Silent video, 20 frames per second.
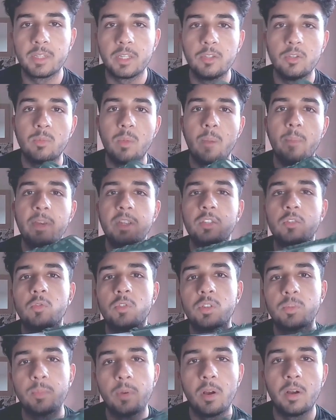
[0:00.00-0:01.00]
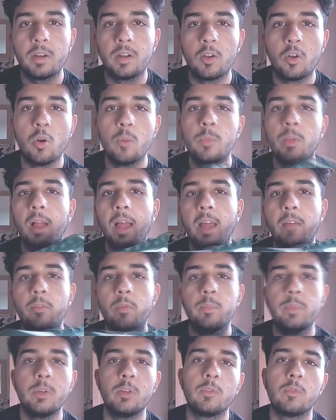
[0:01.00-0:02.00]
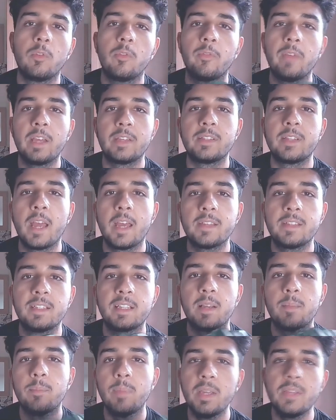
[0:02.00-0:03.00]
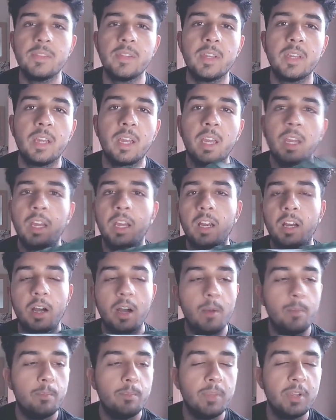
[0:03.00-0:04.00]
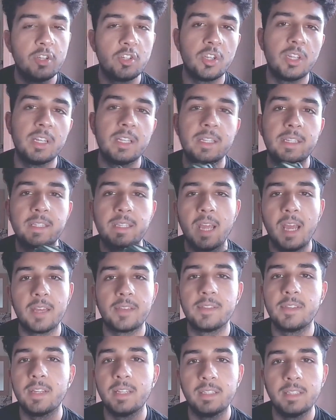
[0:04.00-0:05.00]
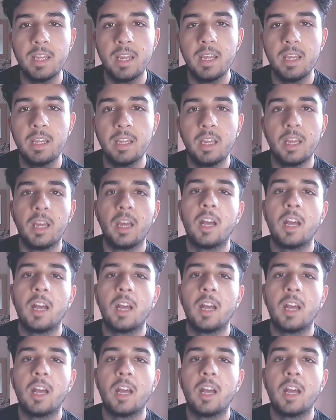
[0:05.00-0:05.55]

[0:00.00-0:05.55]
I'll do my best to respond, and I hope y'all have a beautiful, fantastic, amazing, Michigan-tastic day.